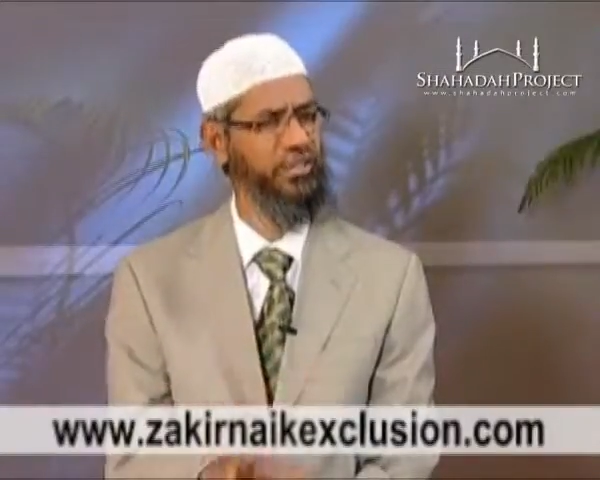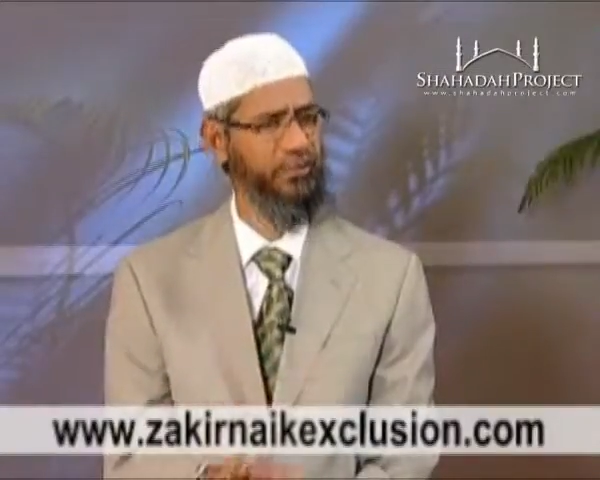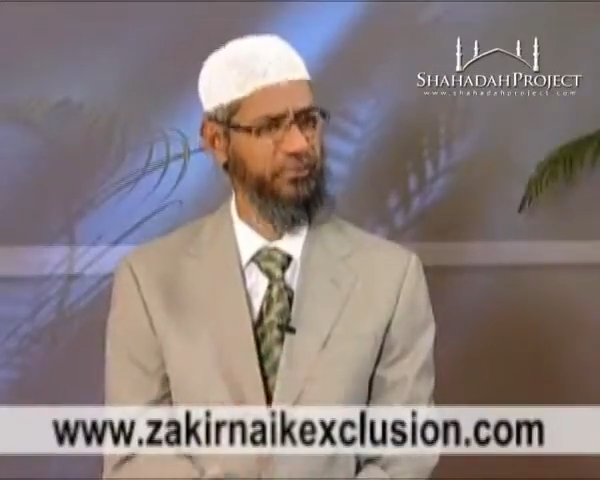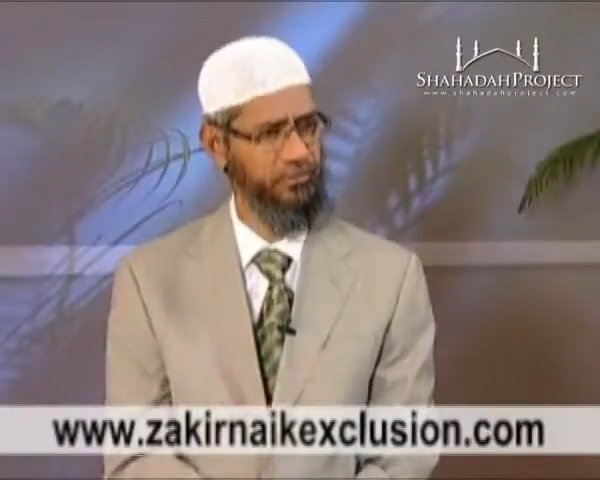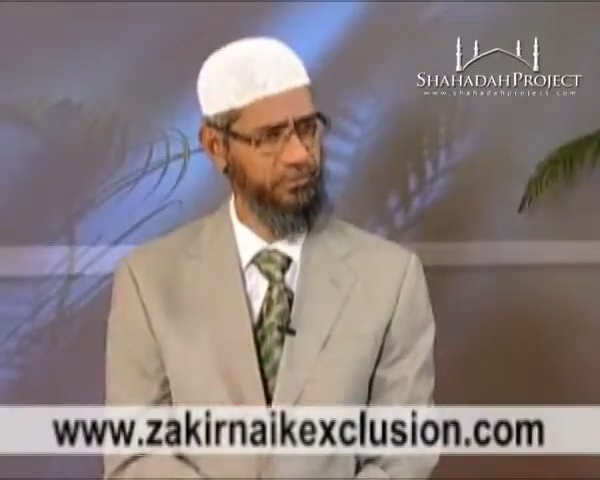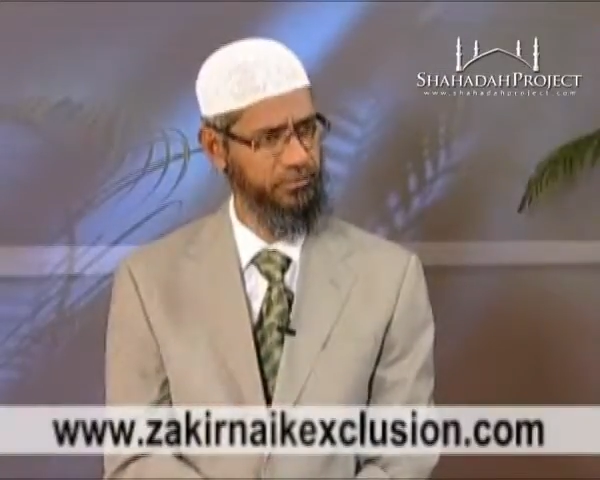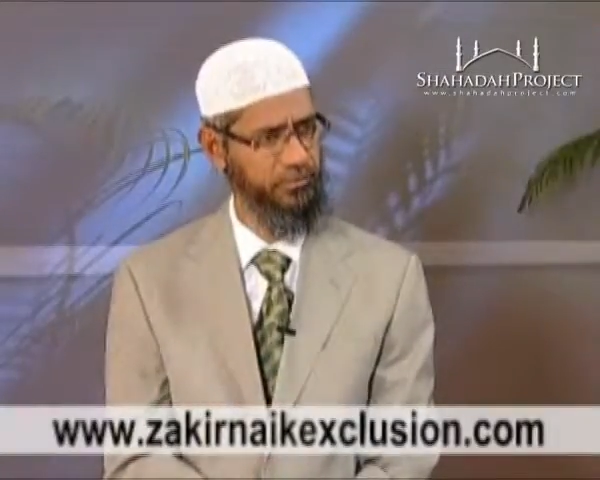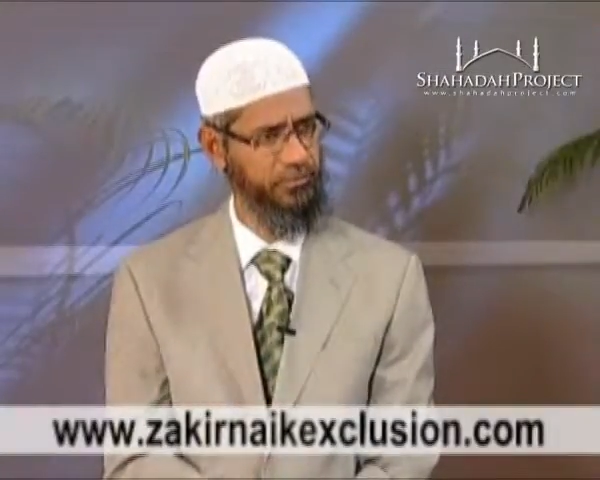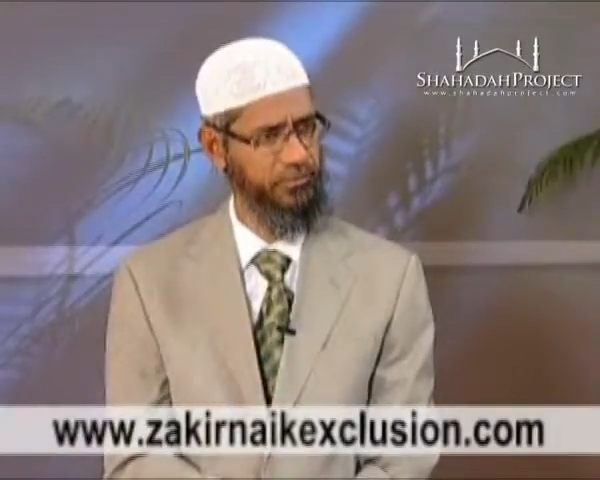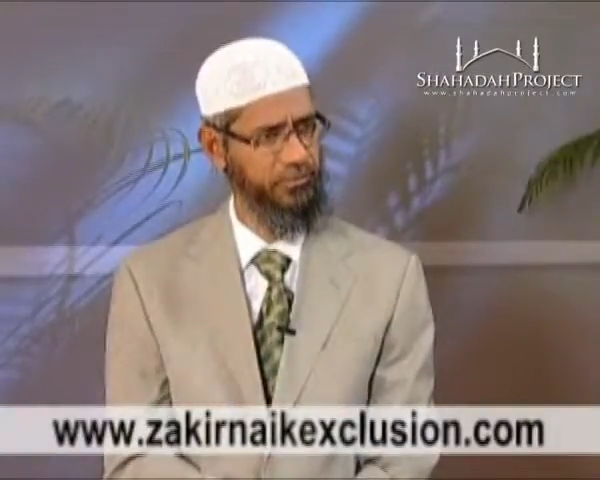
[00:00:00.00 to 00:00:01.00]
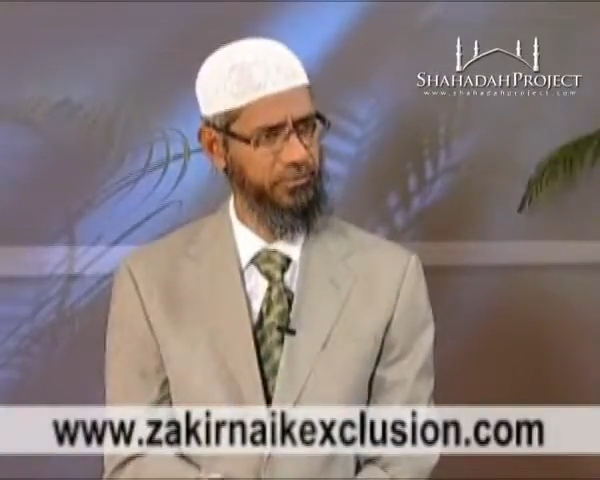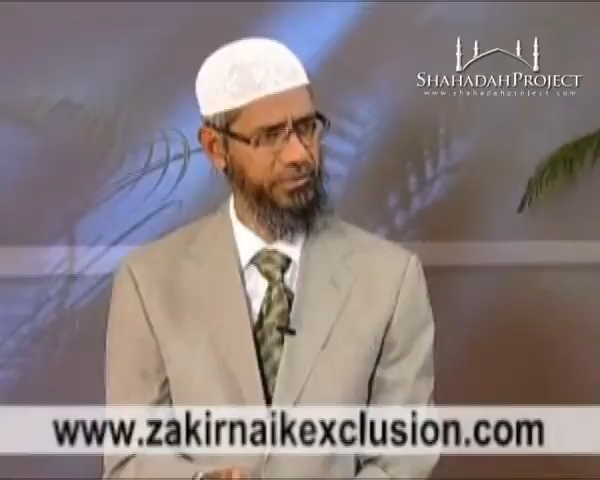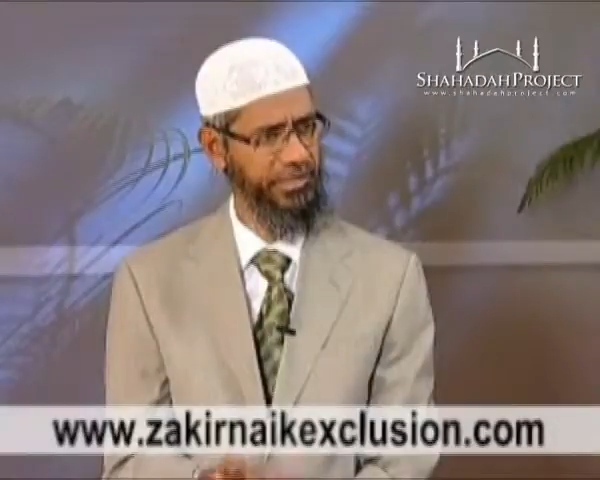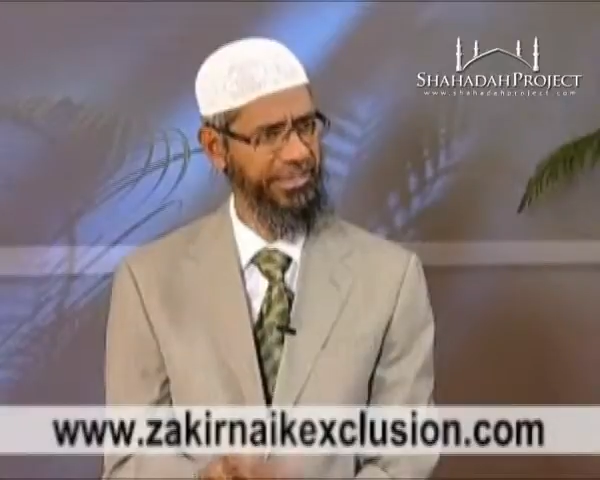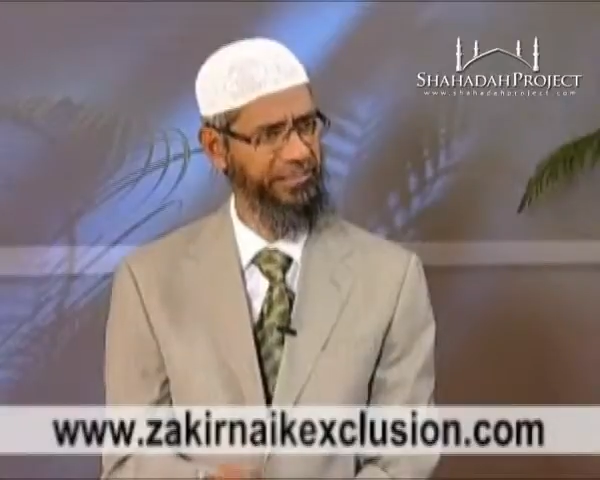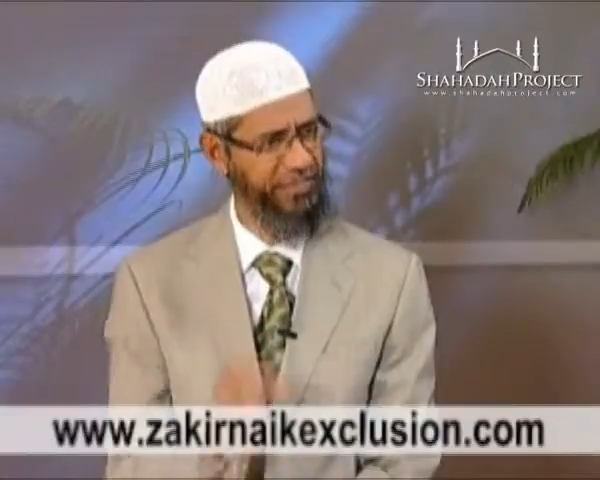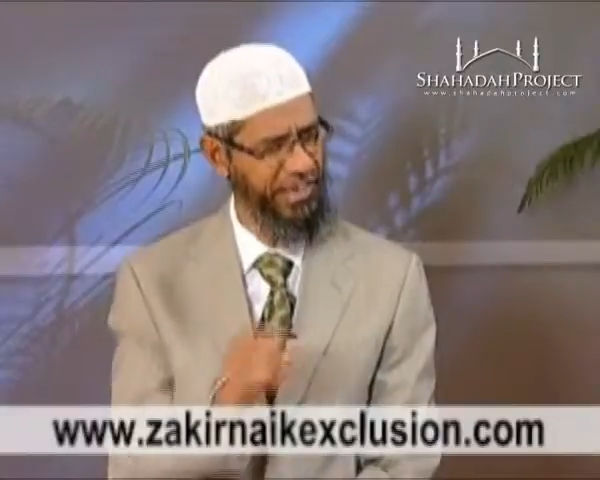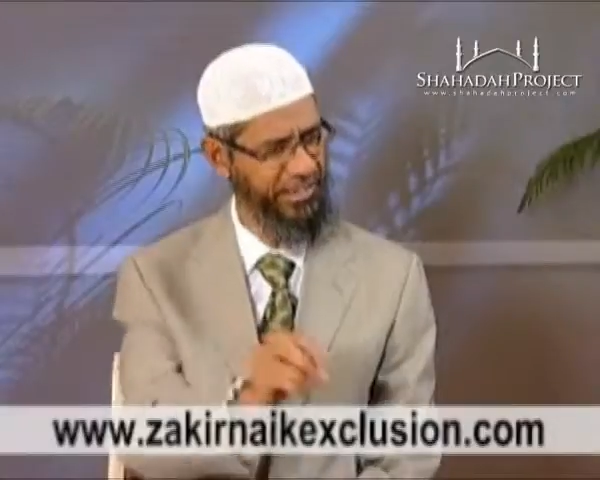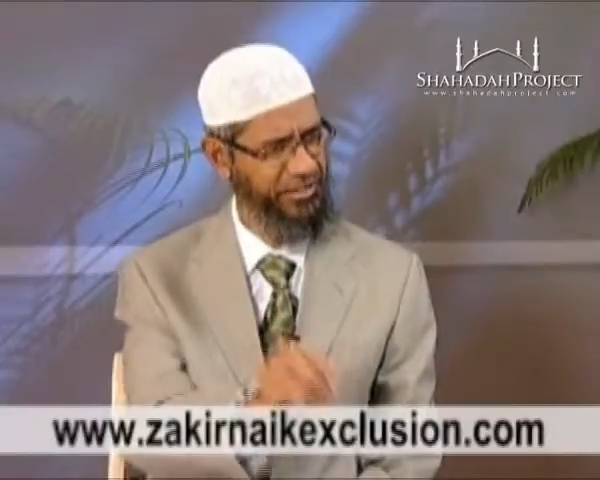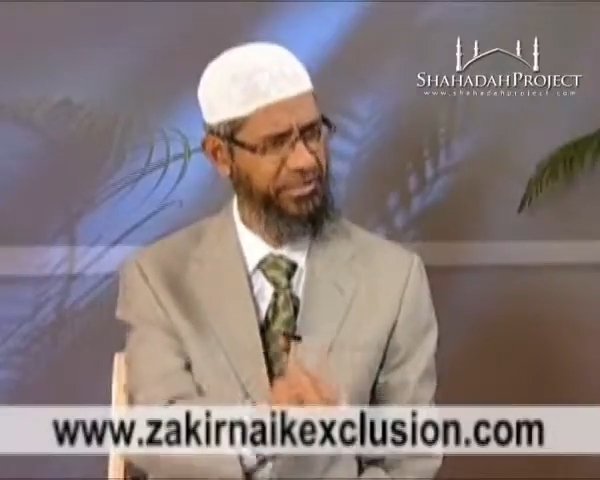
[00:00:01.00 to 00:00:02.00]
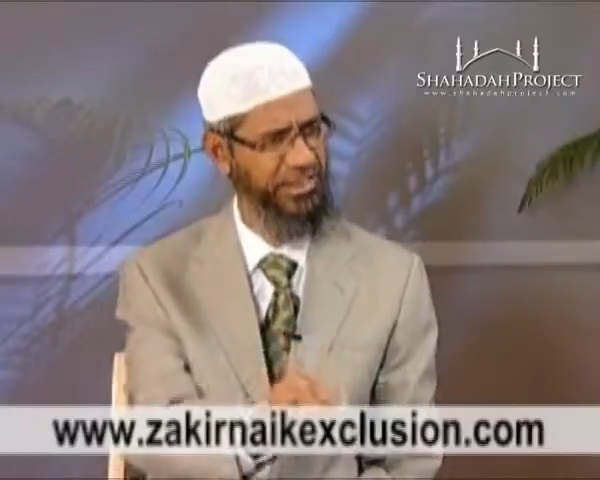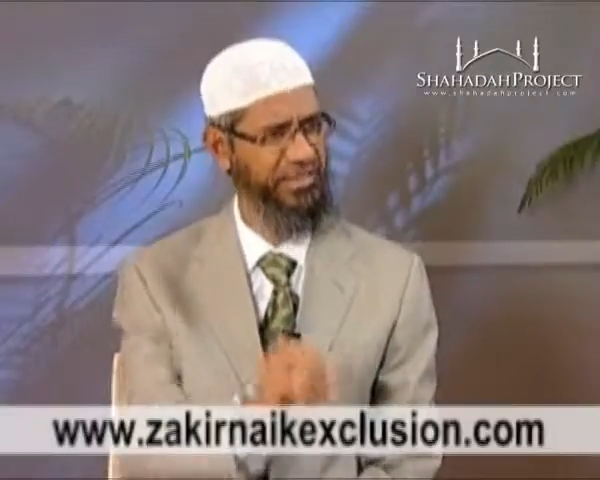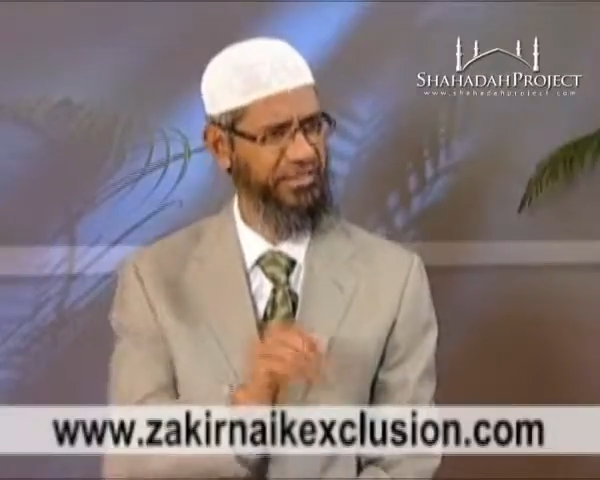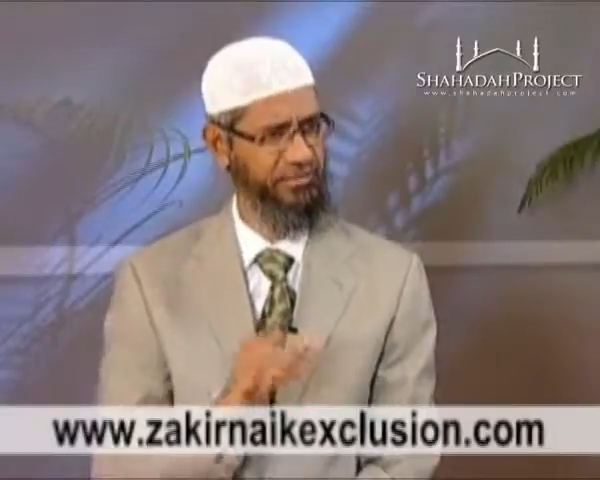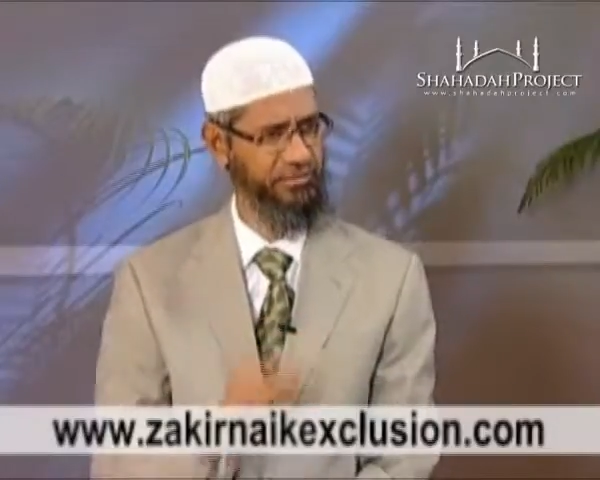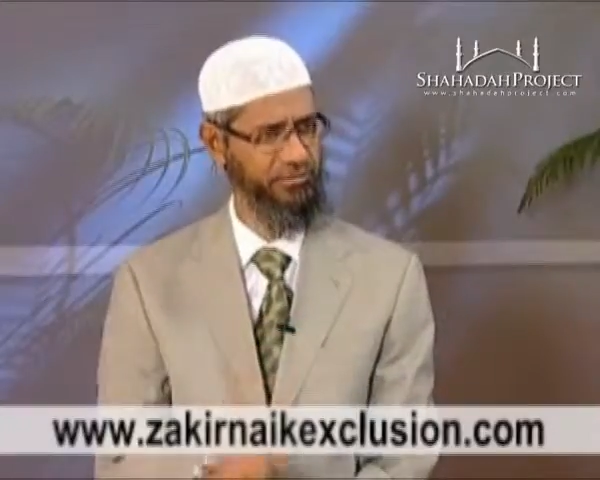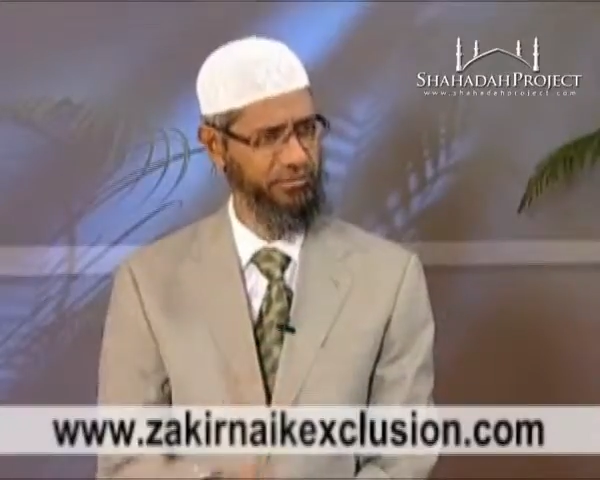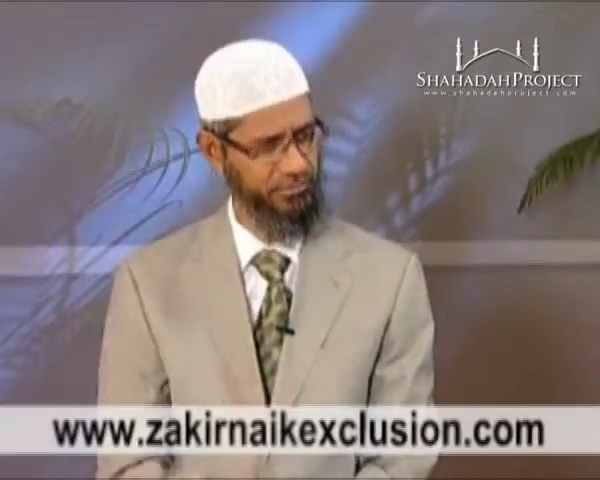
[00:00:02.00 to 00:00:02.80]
today, if they arrest bin Laden,